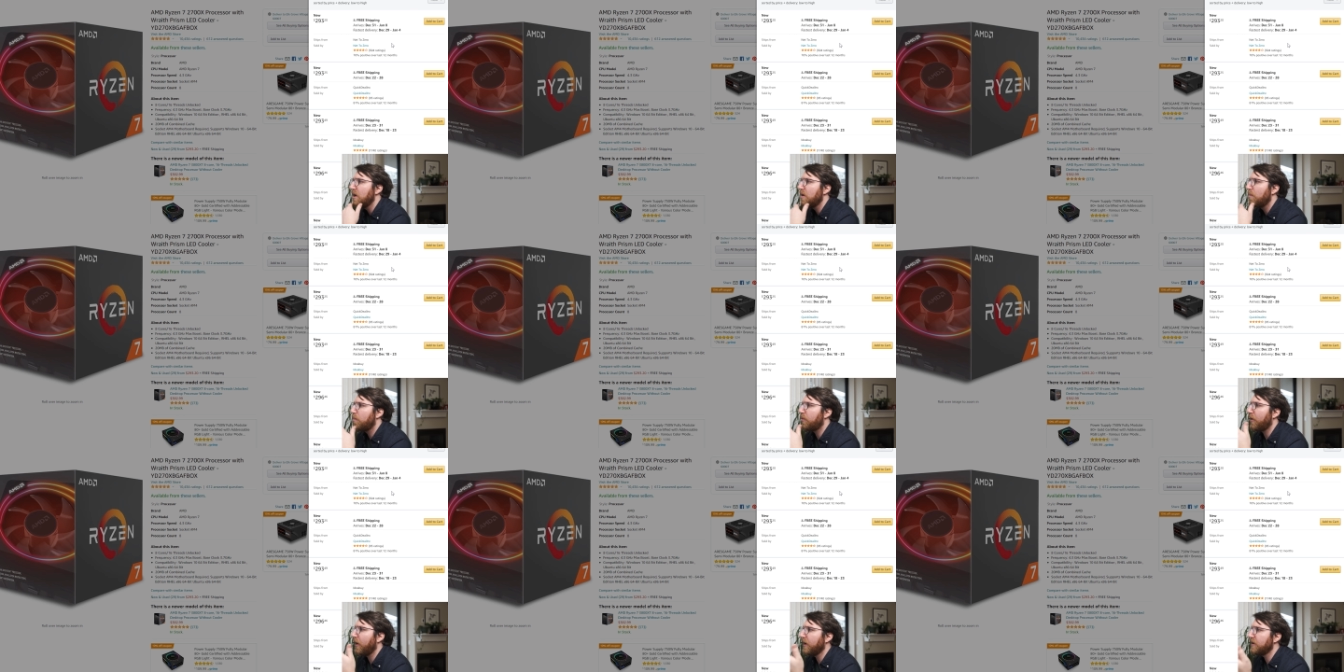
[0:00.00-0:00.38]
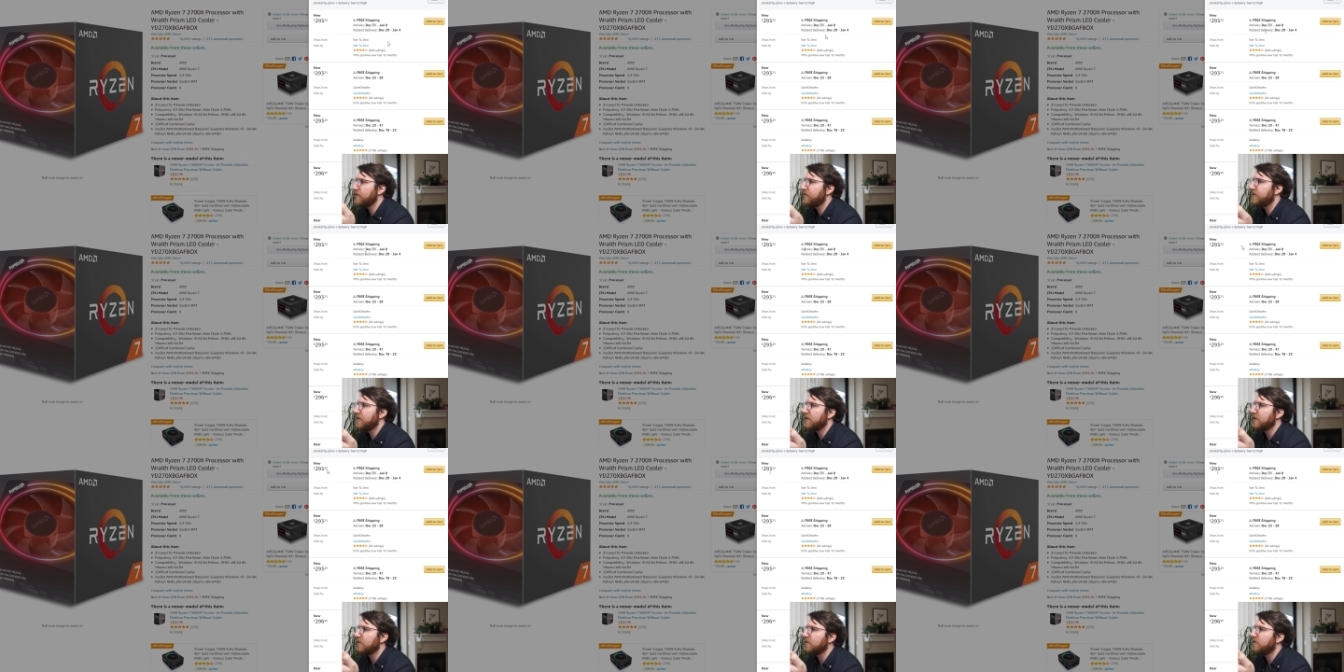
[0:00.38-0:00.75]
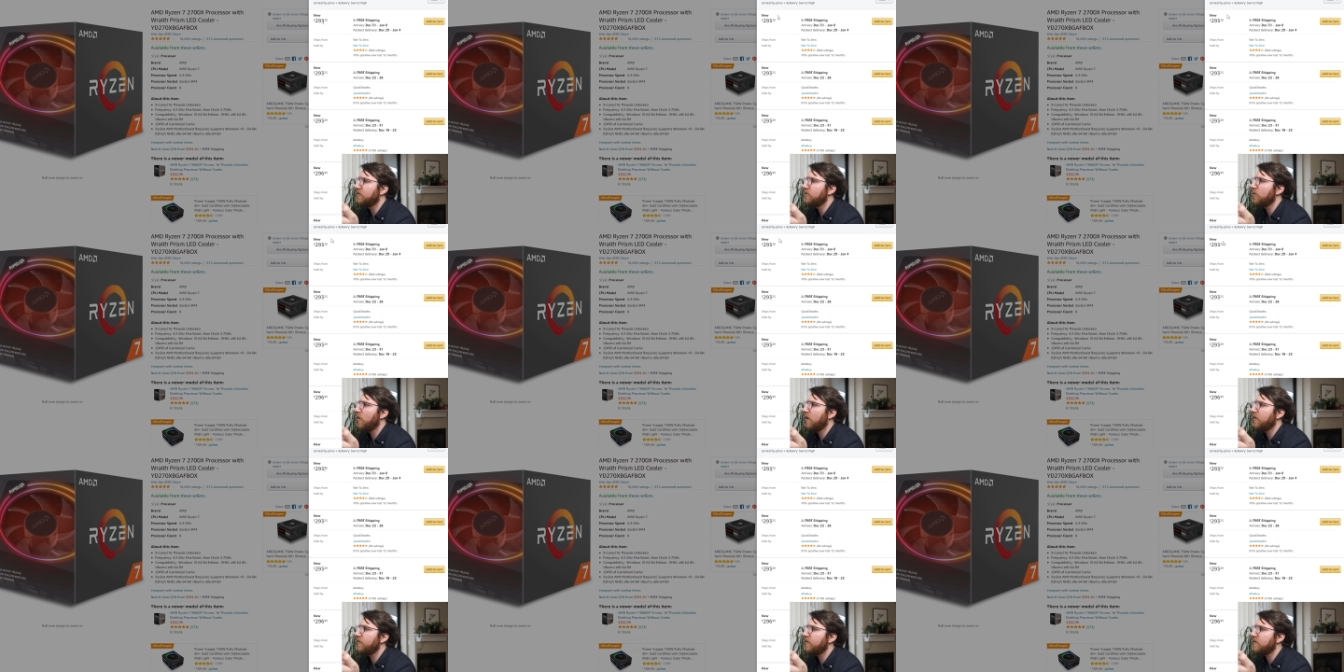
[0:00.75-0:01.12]
Pricing,
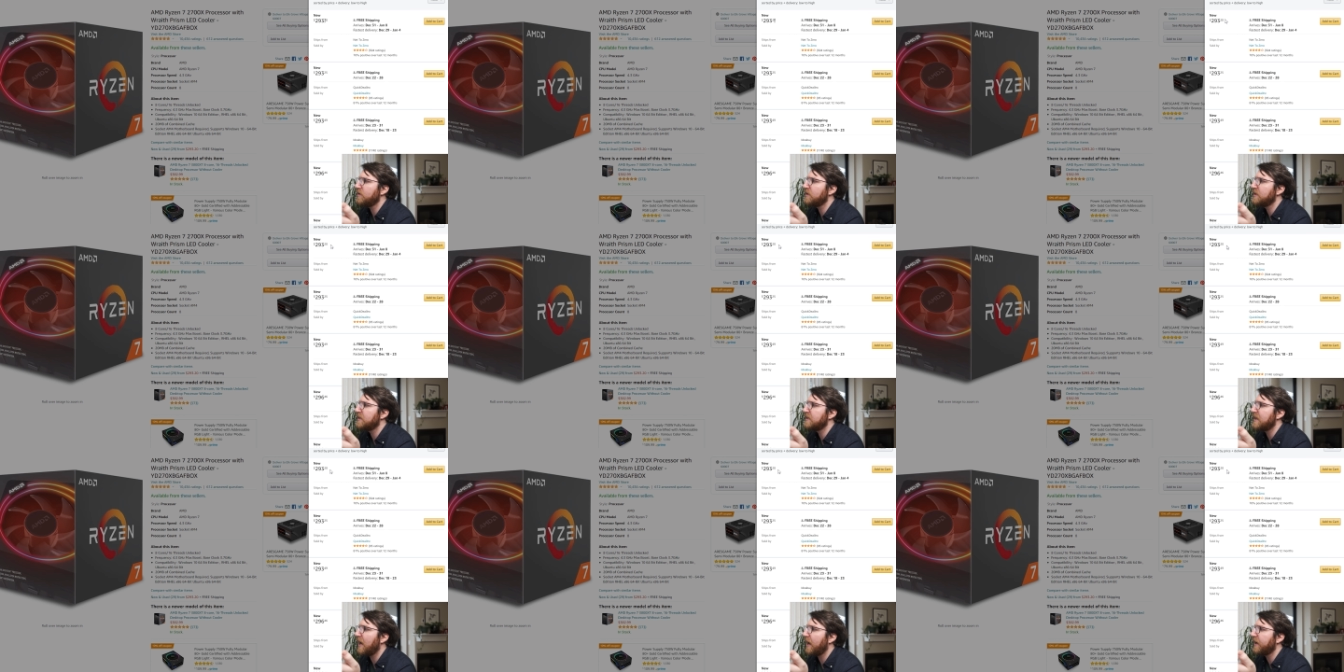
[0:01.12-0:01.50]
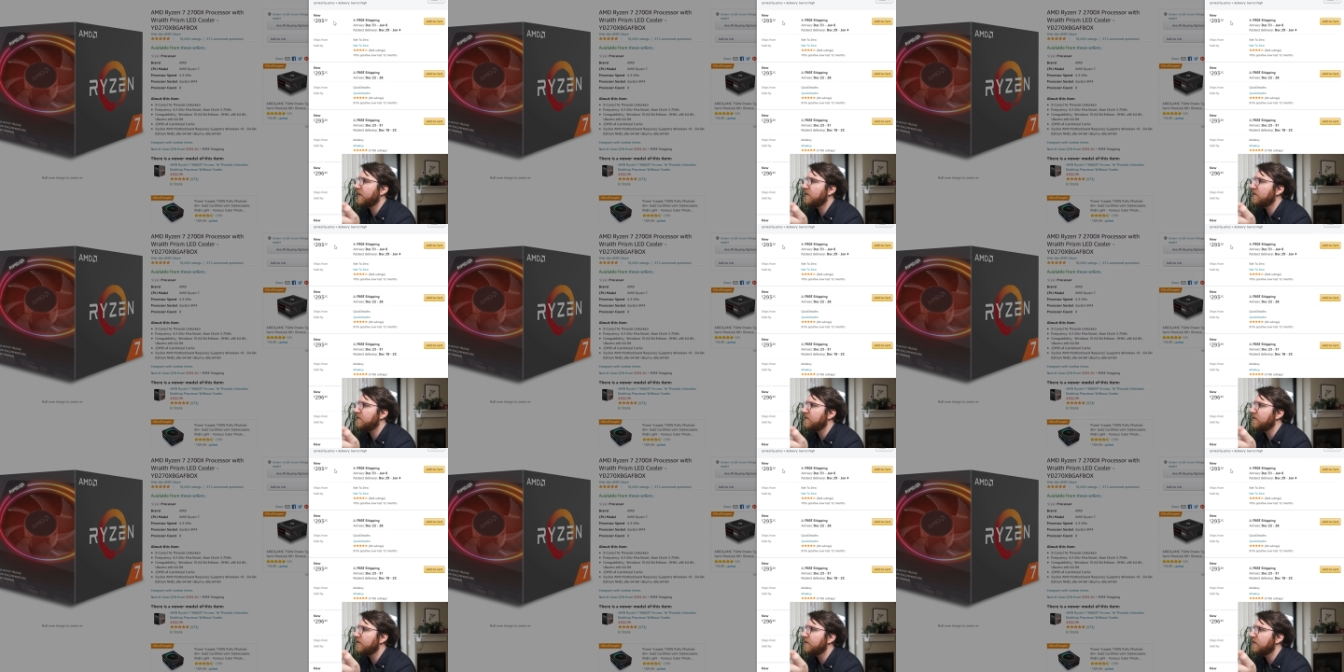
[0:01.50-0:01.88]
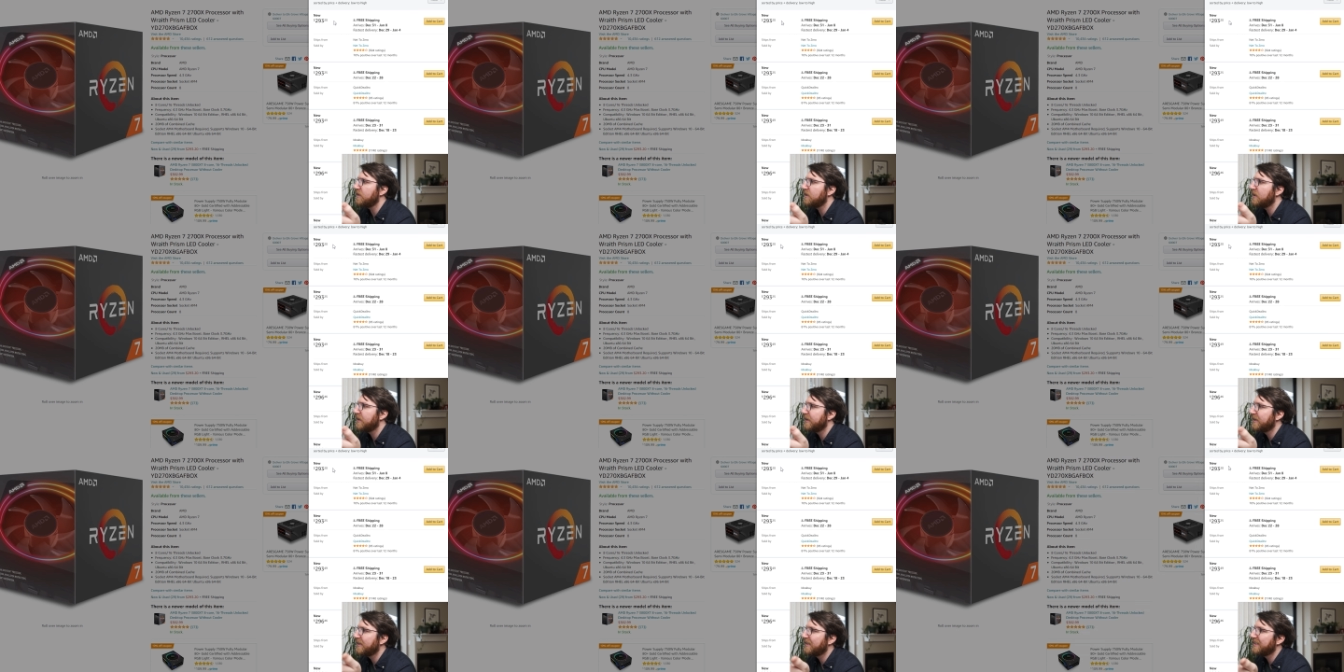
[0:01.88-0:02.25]

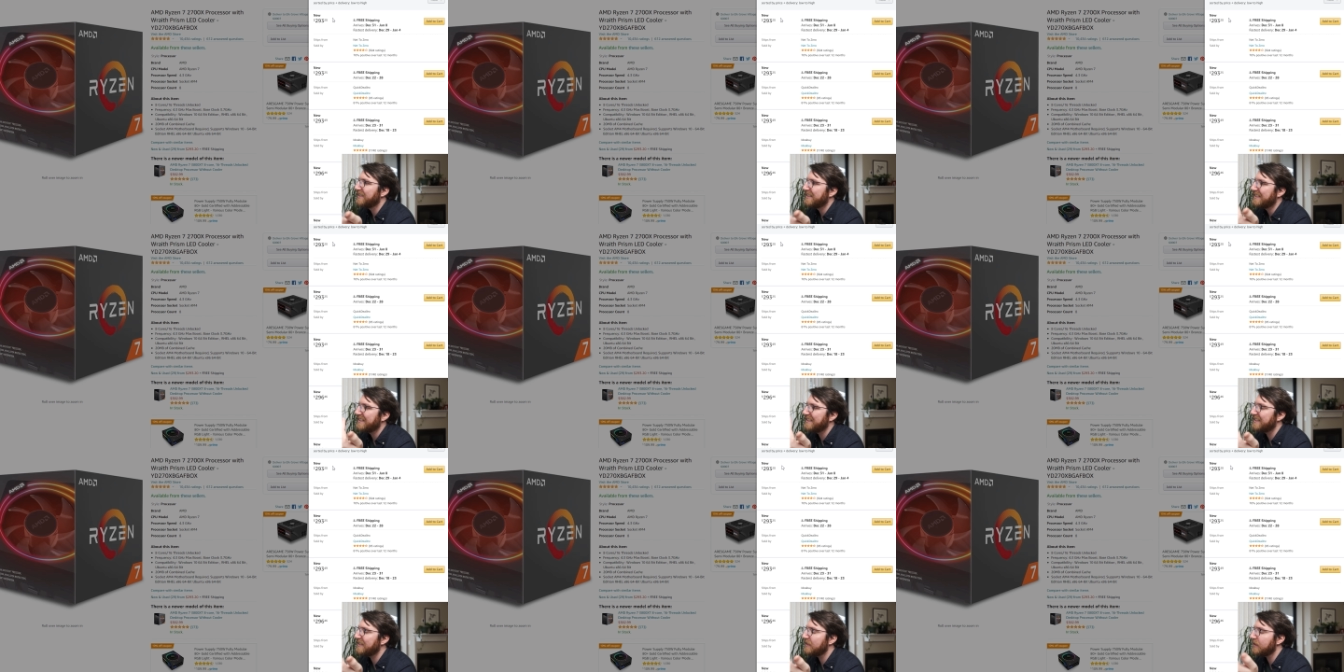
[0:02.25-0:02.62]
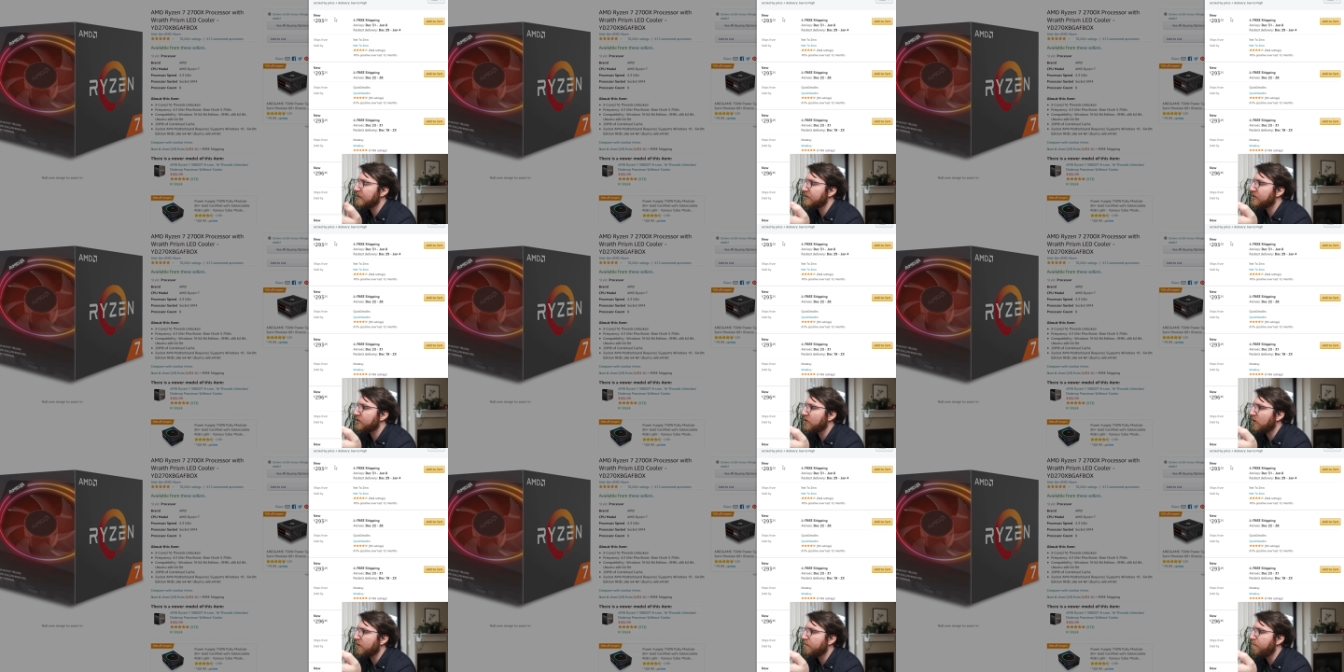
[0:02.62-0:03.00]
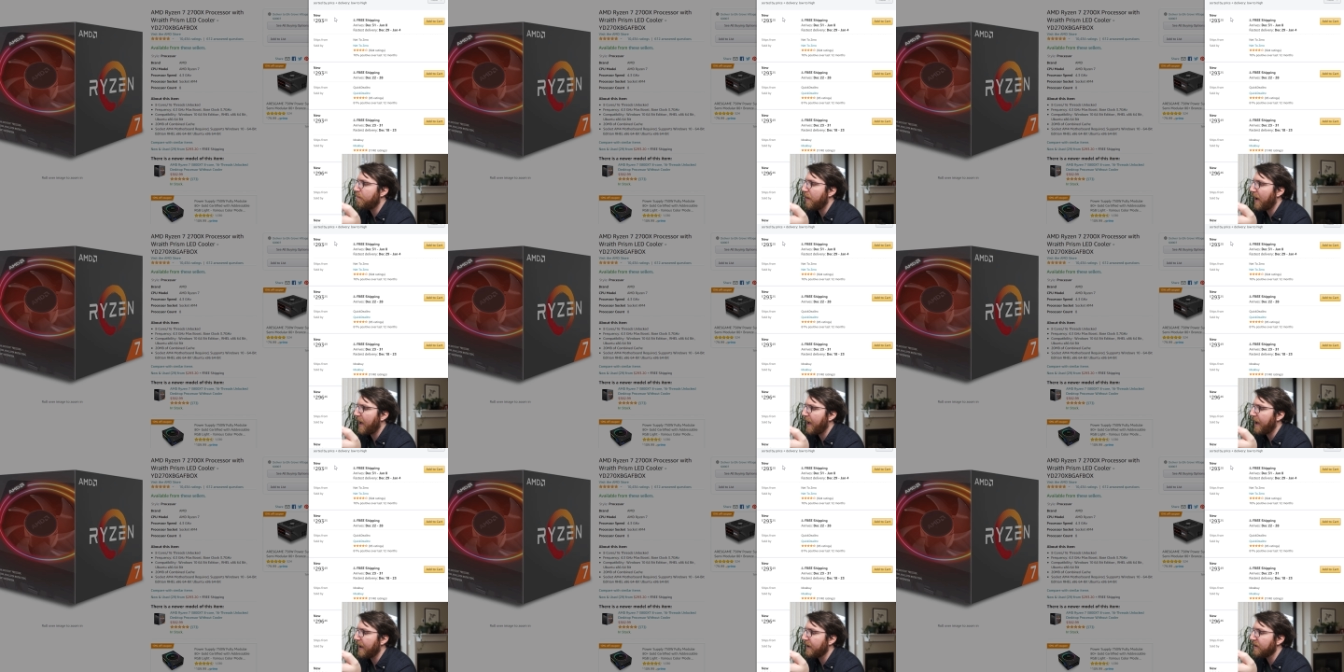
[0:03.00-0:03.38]
290. Uh, it's not
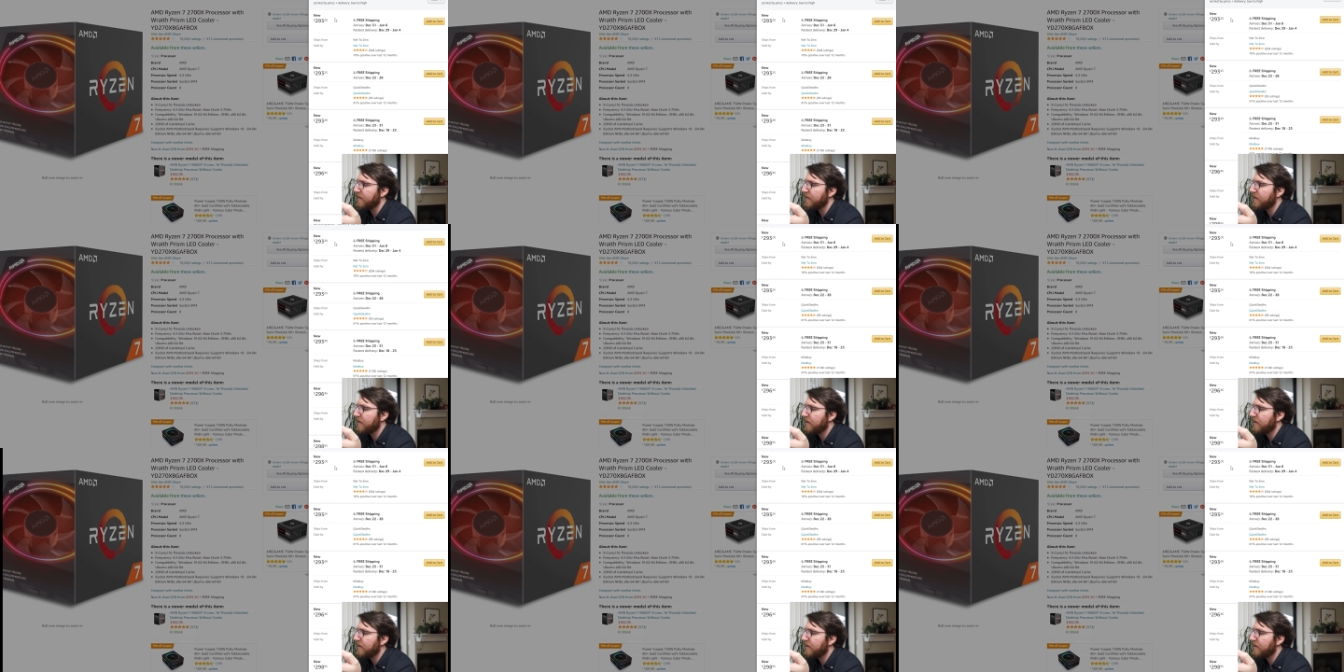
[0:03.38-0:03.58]
bad.